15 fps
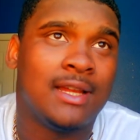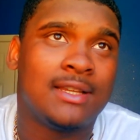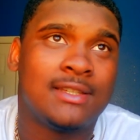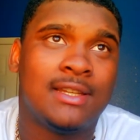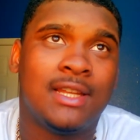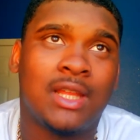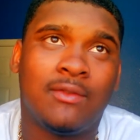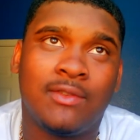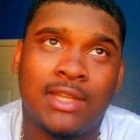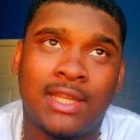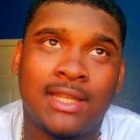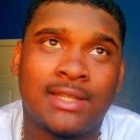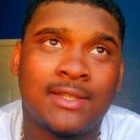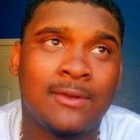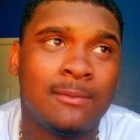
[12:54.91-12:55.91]
I shouldn't have
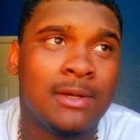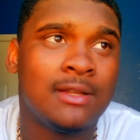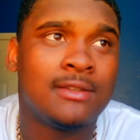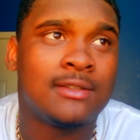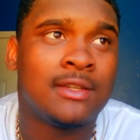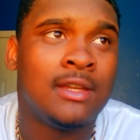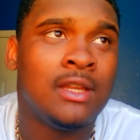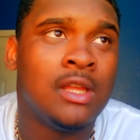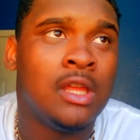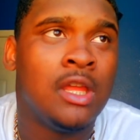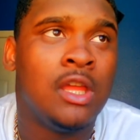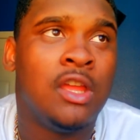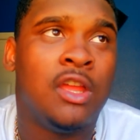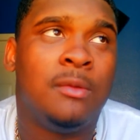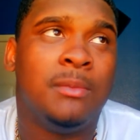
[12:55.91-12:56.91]
did so much
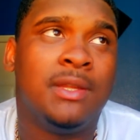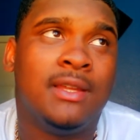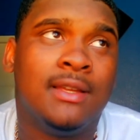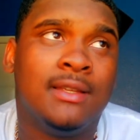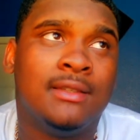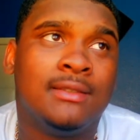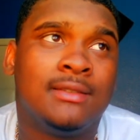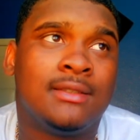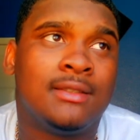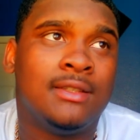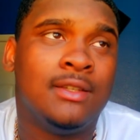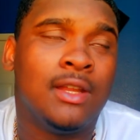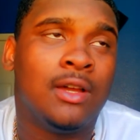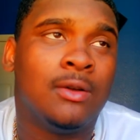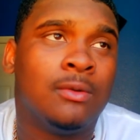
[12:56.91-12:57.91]
because,
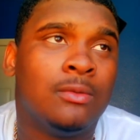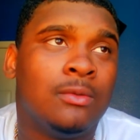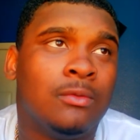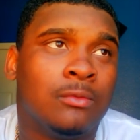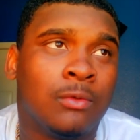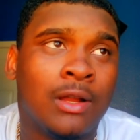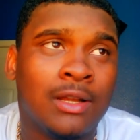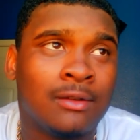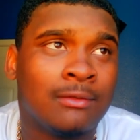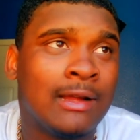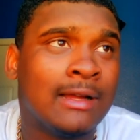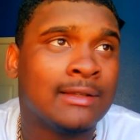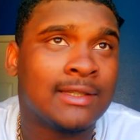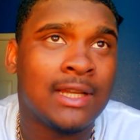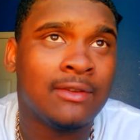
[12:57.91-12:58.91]
you know, running
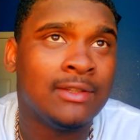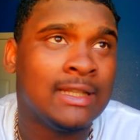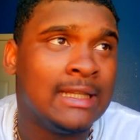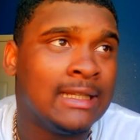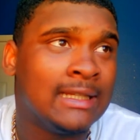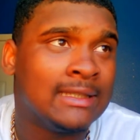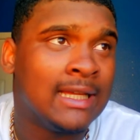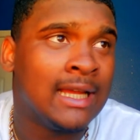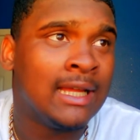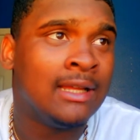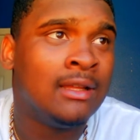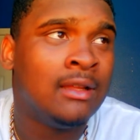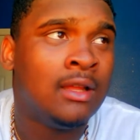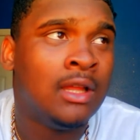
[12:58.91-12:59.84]
routes, everything like that,